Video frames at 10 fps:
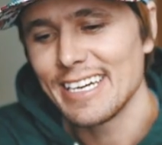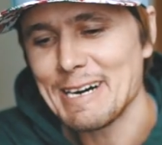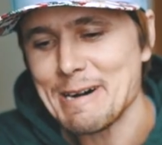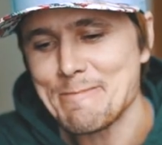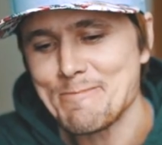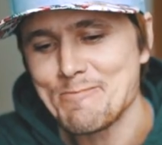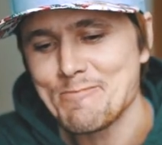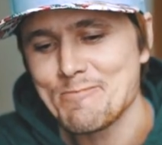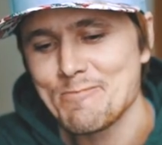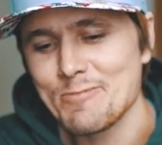Um,
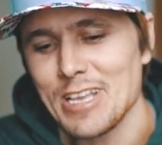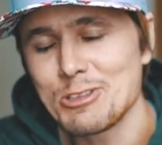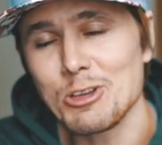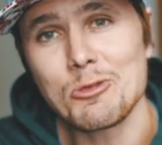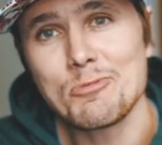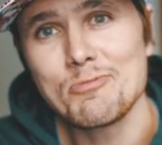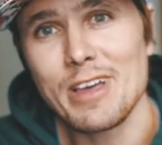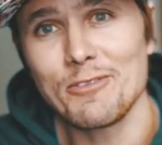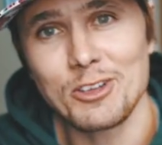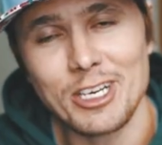so
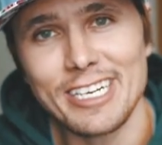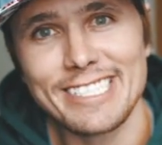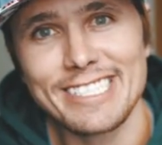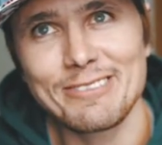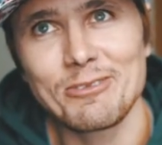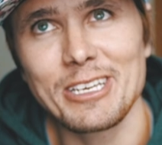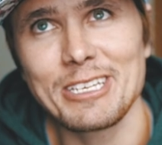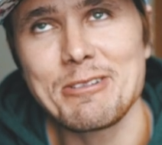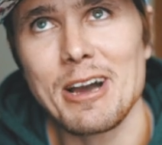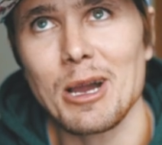if it does,
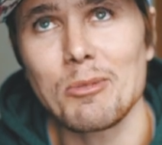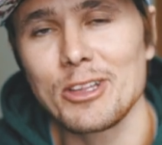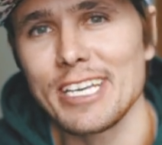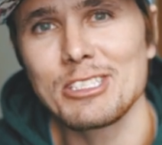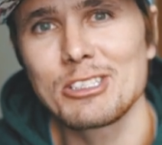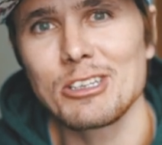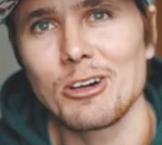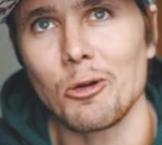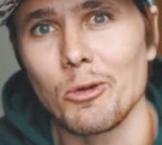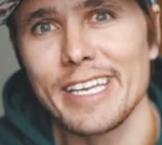within a couple days
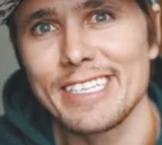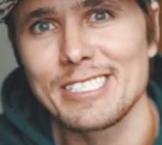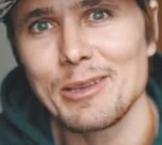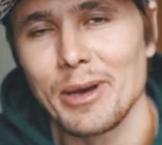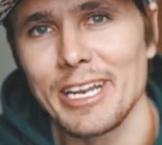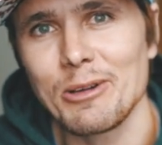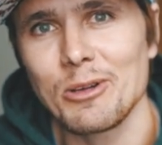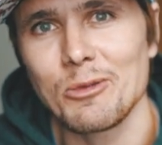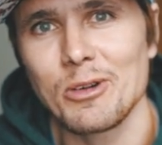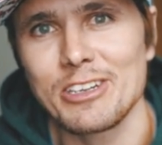or weeks, depending on
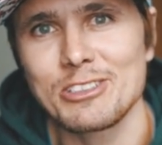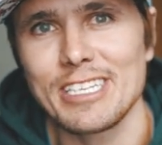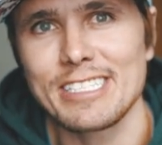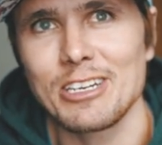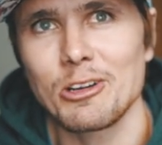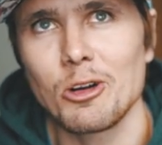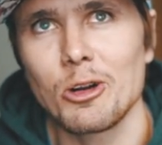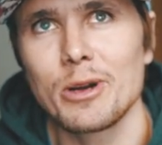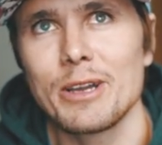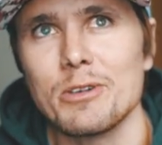what the weather says here in
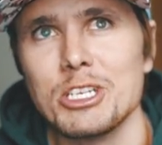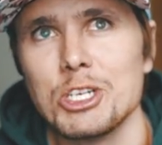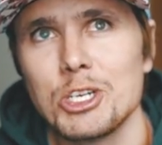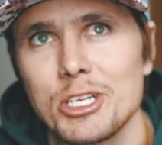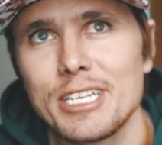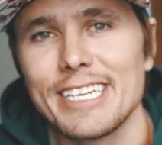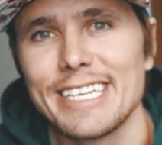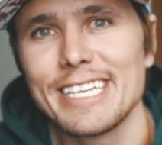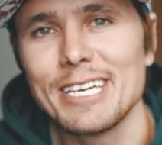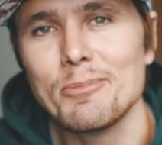Norway, we should
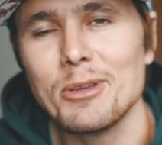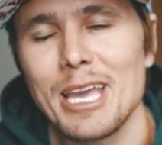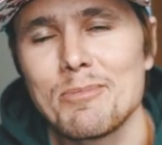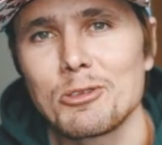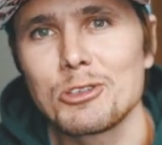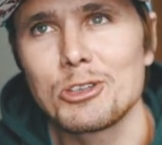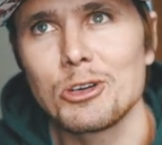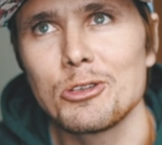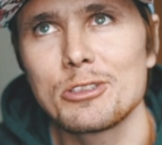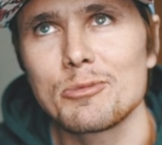be able to show
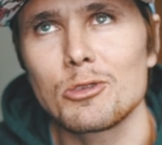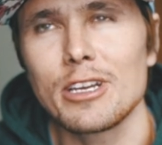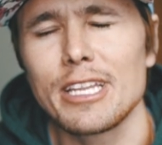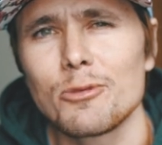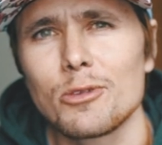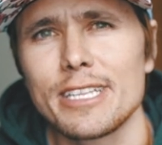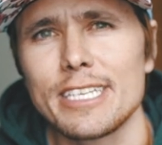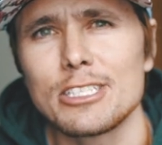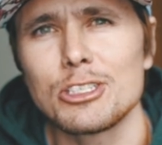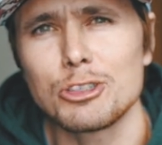you some really, really
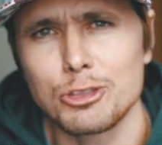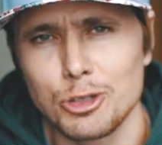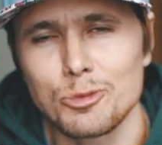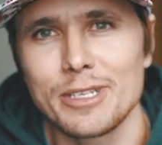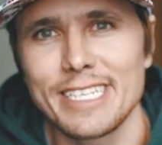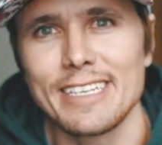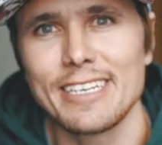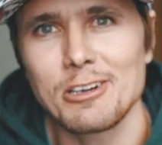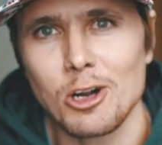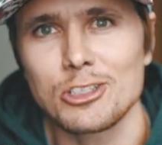stupid
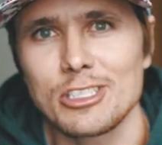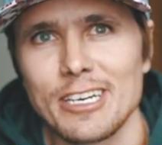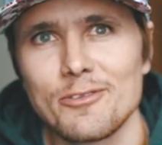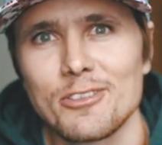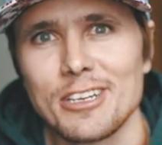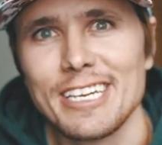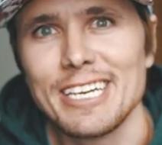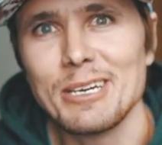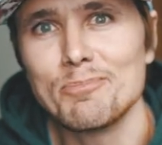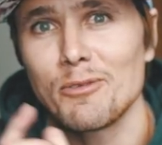car stuff.
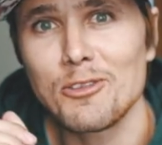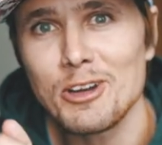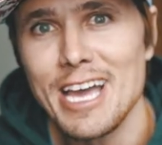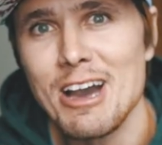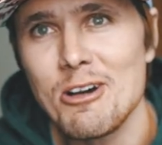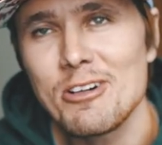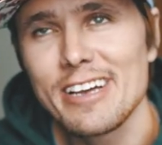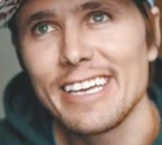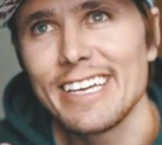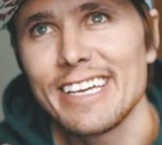But for
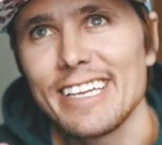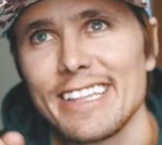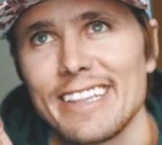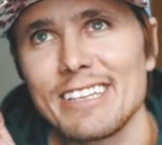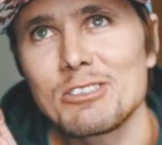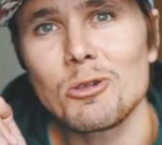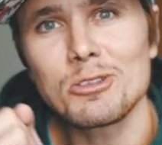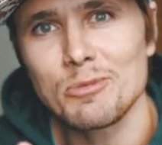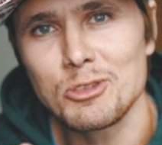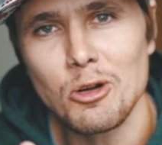now, let's roll
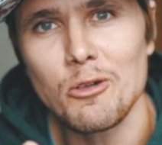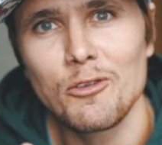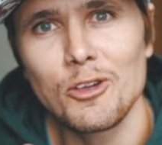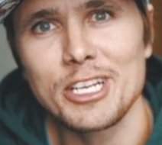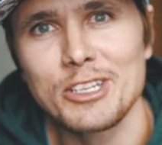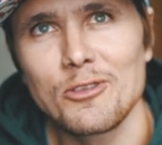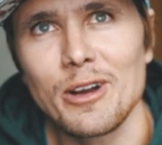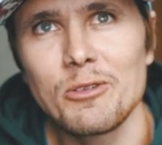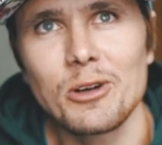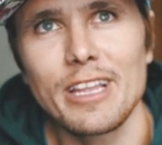some drone footage for
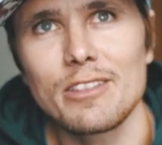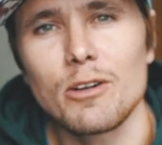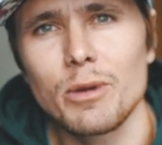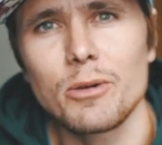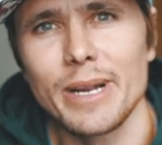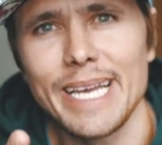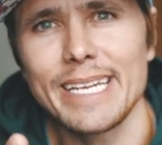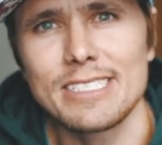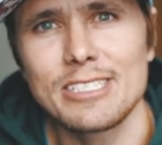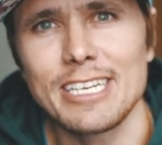everyone that thought we were
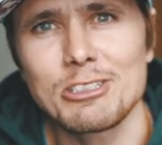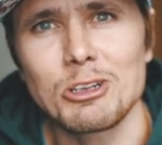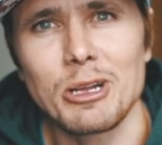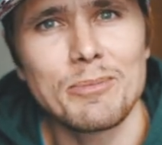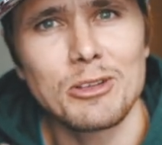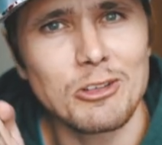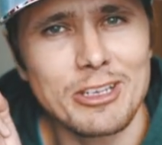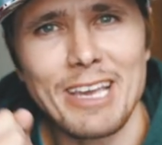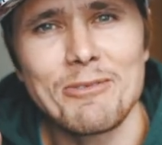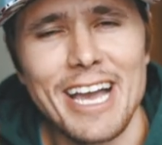idiots yesterday, but
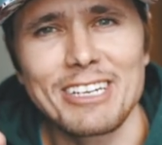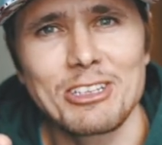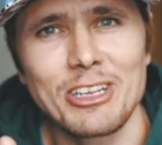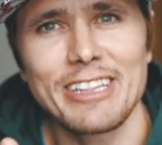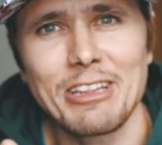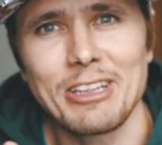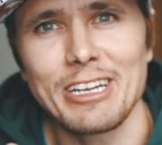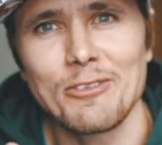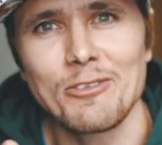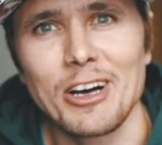today we actually got the
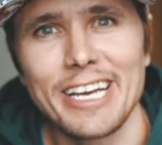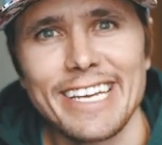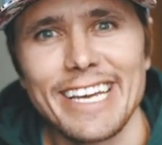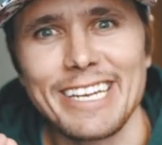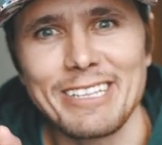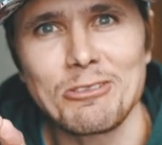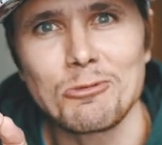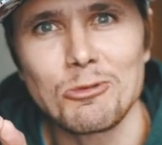thing to fly and it's